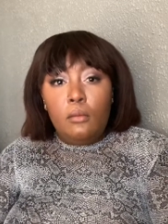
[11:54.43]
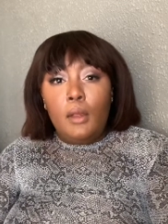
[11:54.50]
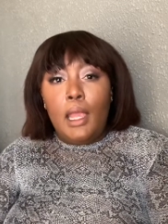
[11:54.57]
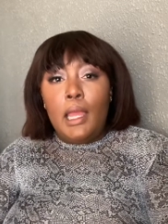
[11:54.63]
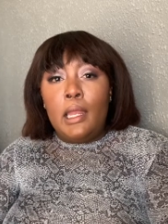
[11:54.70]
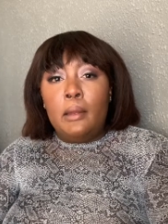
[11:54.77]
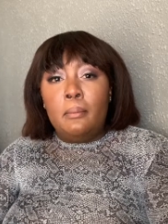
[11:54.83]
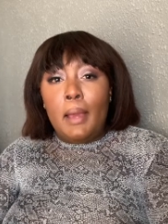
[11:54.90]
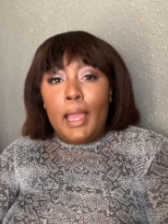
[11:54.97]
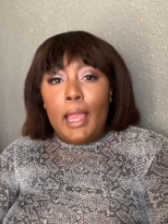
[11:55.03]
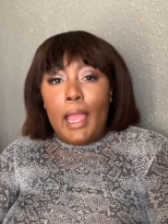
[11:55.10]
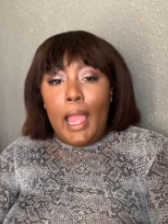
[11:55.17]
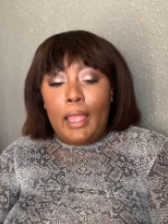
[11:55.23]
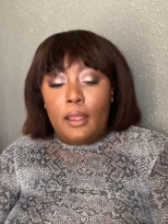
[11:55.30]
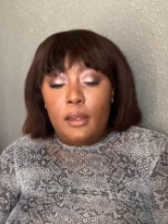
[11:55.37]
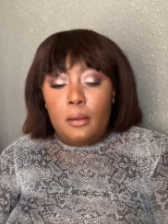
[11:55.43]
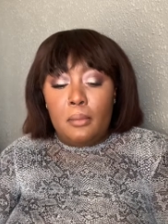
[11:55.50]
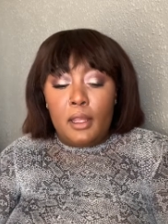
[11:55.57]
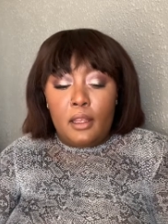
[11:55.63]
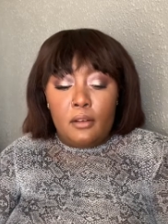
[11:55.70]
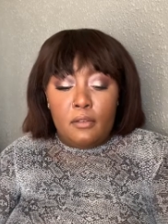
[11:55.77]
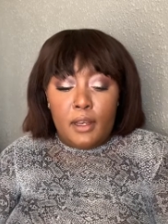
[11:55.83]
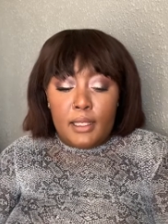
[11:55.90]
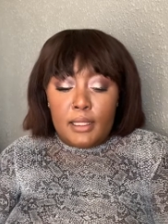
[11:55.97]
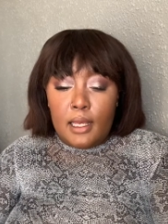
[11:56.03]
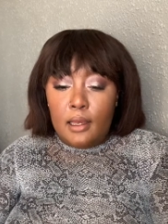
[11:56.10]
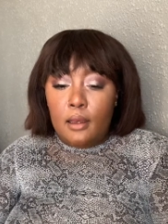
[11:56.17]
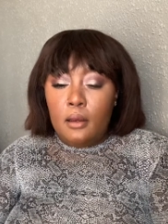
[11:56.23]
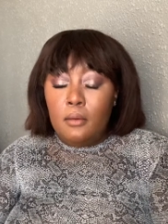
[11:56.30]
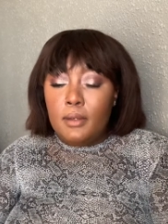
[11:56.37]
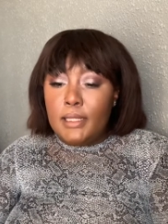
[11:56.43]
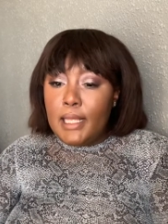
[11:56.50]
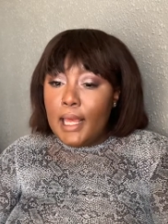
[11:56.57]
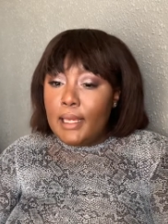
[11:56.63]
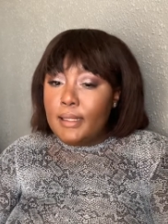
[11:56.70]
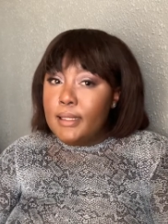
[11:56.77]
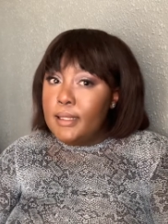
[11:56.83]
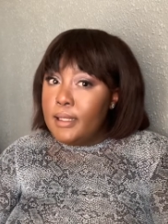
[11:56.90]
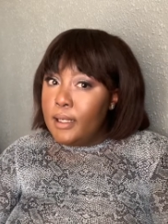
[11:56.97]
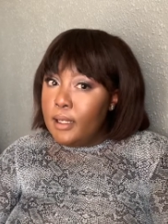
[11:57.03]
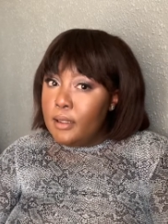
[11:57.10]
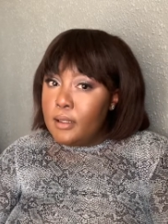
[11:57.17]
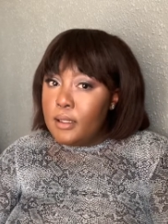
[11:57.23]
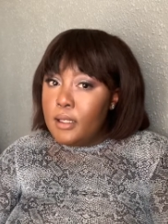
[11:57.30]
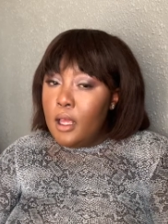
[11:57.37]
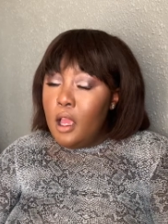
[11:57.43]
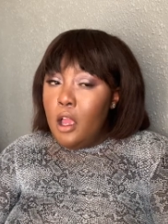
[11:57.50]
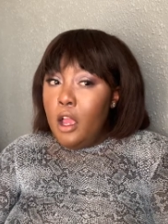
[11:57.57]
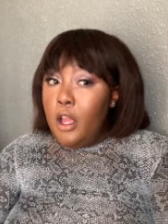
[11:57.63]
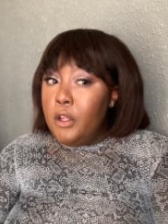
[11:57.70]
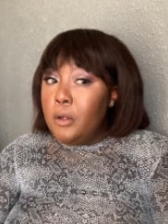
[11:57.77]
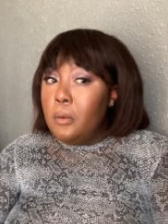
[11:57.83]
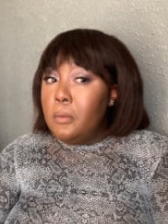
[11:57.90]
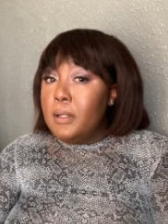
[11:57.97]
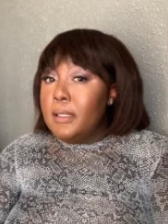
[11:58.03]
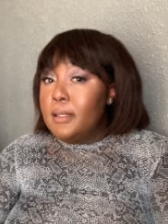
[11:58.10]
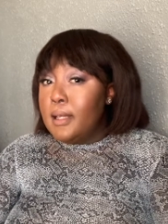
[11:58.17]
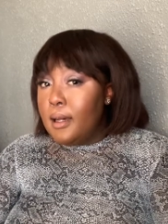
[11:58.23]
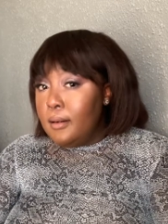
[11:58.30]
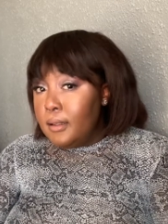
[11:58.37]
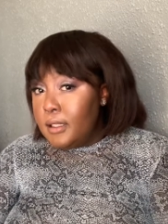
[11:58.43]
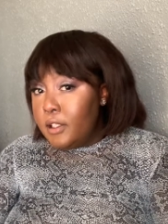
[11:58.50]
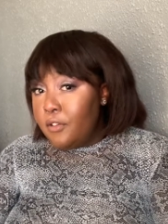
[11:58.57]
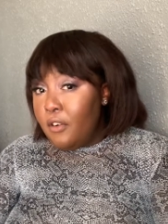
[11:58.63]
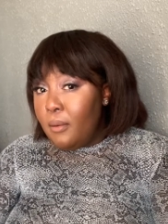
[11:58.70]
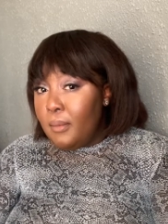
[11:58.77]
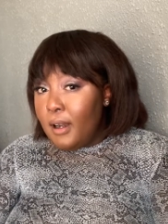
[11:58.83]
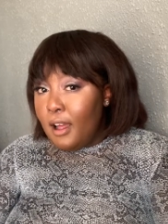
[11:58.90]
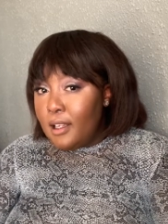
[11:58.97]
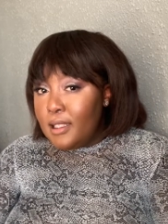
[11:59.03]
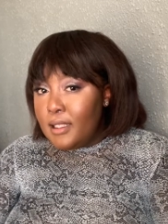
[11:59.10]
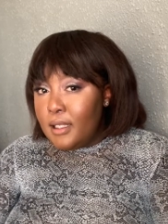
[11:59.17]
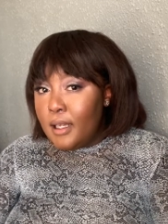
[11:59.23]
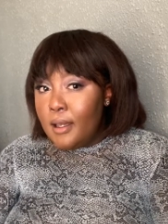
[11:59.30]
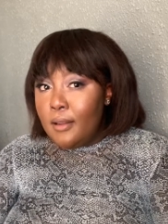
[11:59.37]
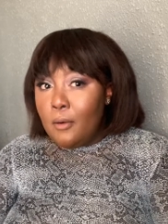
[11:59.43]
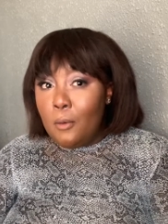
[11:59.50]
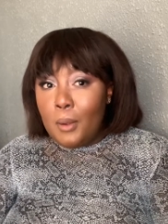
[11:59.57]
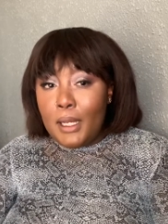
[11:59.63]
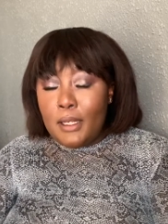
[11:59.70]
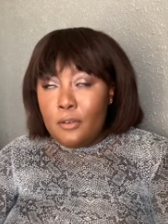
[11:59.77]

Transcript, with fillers: And my academic advisor was like, sis, your results from last year went